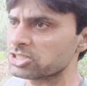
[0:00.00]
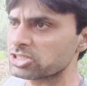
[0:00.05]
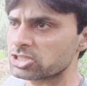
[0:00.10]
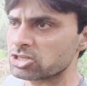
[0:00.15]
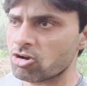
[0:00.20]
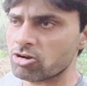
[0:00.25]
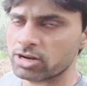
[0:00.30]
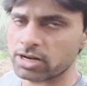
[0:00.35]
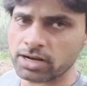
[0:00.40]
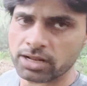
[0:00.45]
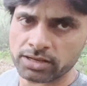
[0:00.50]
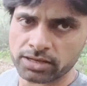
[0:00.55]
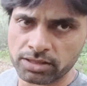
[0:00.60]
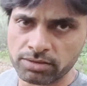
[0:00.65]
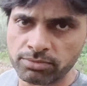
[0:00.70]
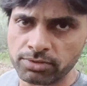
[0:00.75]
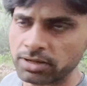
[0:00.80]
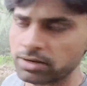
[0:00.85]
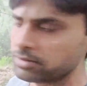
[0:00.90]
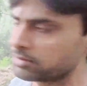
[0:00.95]
it's not a
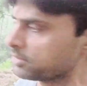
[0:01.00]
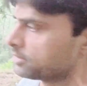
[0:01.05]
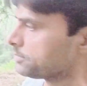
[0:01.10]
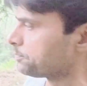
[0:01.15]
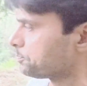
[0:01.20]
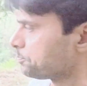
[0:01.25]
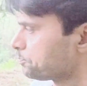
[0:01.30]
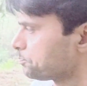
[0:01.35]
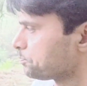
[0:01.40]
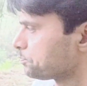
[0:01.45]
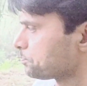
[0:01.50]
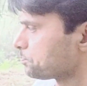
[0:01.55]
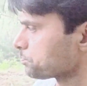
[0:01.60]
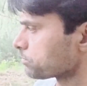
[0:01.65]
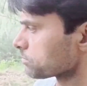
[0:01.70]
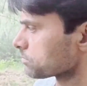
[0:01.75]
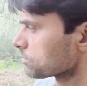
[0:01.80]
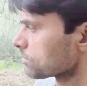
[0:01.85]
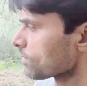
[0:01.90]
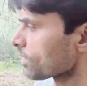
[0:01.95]
river,
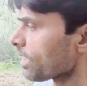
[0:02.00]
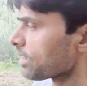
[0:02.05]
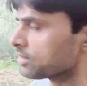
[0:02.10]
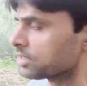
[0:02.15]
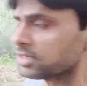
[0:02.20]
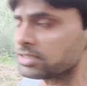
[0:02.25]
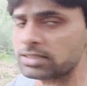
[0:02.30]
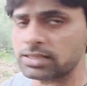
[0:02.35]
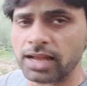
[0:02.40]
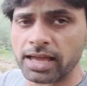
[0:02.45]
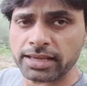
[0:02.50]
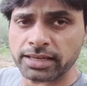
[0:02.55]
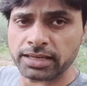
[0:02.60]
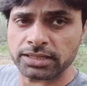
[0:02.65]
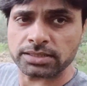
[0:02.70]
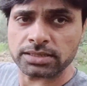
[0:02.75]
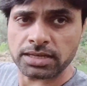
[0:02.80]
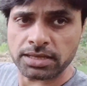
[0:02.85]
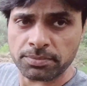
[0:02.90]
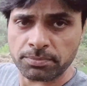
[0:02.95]
it's like a
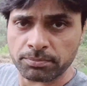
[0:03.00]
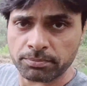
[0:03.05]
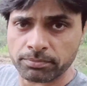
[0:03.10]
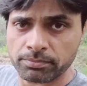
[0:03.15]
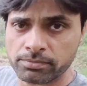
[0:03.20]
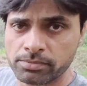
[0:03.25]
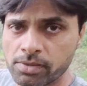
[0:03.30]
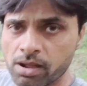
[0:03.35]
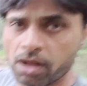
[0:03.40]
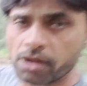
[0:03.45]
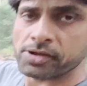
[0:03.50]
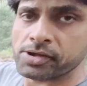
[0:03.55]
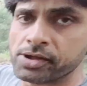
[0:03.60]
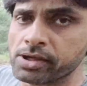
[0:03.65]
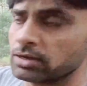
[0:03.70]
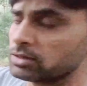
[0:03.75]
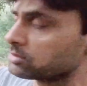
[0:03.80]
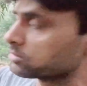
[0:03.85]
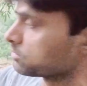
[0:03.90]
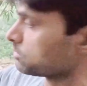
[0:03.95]
stream.
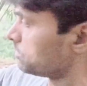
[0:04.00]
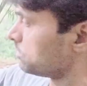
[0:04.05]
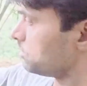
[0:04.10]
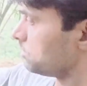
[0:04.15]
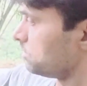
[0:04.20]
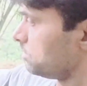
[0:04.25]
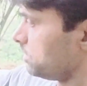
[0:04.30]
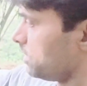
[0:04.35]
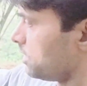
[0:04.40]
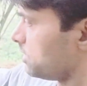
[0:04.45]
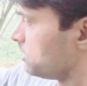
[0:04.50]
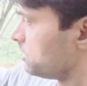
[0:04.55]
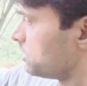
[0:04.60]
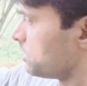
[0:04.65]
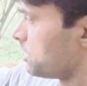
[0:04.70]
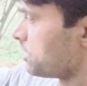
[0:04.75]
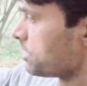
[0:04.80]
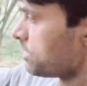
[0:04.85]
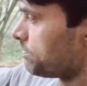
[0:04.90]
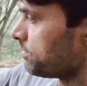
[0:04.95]
So there is
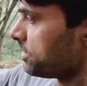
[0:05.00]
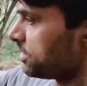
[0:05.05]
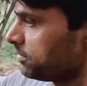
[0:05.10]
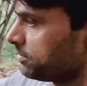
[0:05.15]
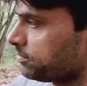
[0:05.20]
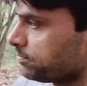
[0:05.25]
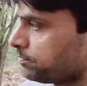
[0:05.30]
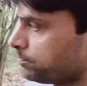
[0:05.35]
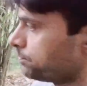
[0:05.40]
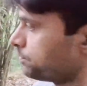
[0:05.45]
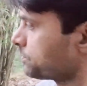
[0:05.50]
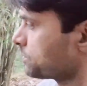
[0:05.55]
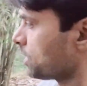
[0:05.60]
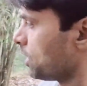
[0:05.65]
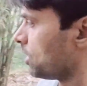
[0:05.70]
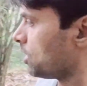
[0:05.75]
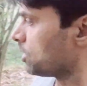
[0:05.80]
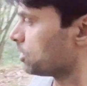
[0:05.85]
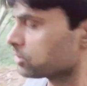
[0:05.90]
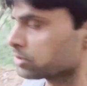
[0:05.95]
a river.
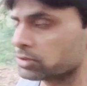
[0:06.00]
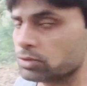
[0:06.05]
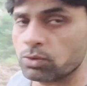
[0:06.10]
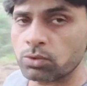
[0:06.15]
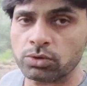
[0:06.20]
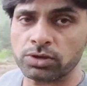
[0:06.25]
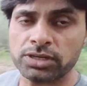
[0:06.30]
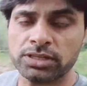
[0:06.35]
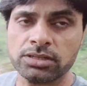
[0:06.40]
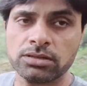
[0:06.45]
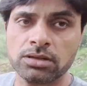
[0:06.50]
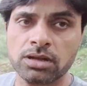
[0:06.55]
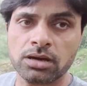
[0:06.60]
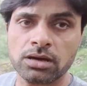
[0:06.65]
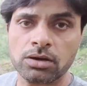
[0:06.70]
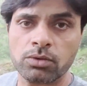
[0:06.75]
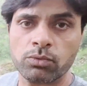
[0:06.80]
So in